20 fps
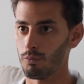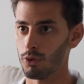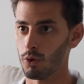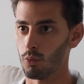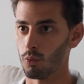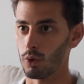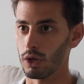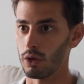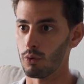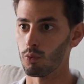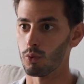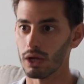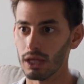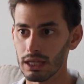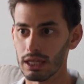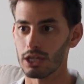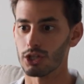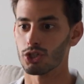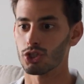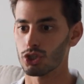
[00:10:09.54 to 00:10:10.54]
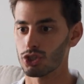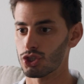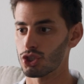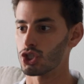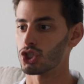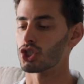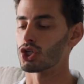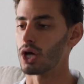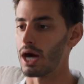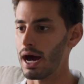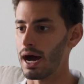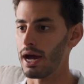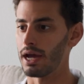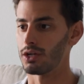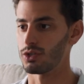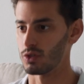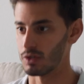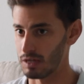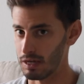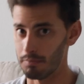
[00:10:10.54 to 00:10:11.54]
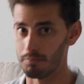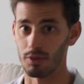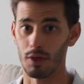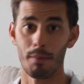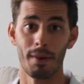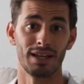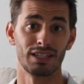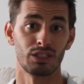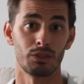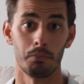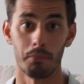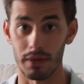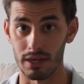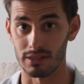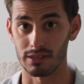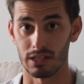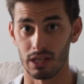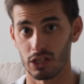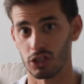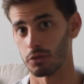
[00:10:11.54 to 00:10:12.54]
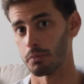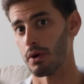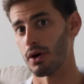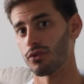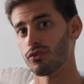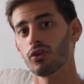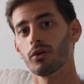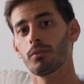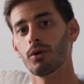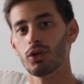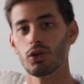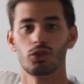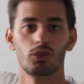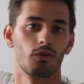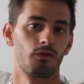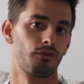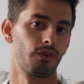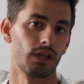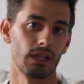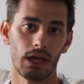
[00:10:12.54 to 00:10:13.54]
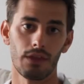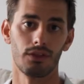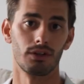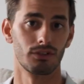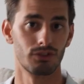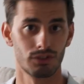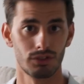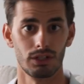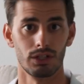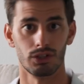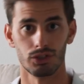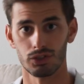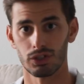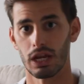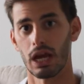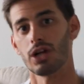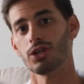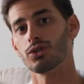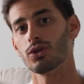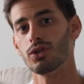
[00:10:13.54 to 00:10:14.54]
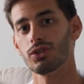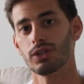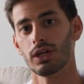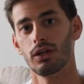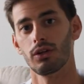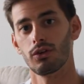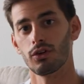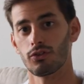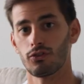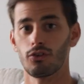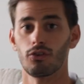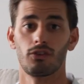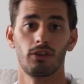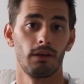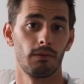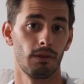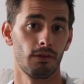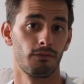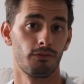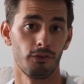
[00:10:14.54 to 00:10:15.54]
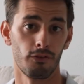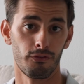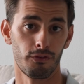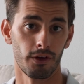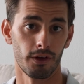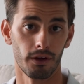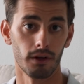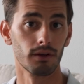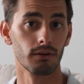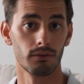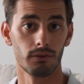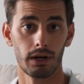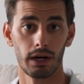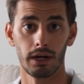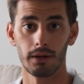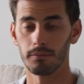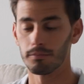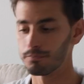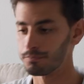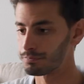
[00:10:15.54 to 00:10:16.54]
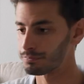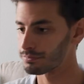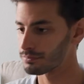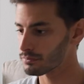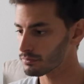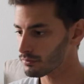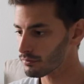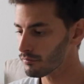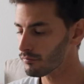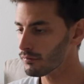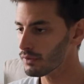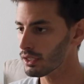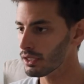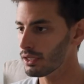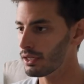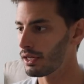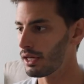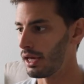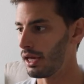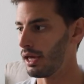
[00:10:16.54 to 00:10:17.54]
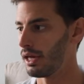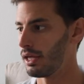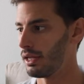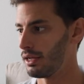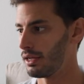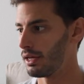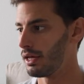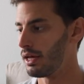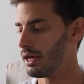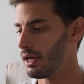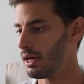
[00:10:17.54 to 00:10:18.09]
we really try to keep them as busy as possible, just to fill out their schedules and just to see them fulfill, right? And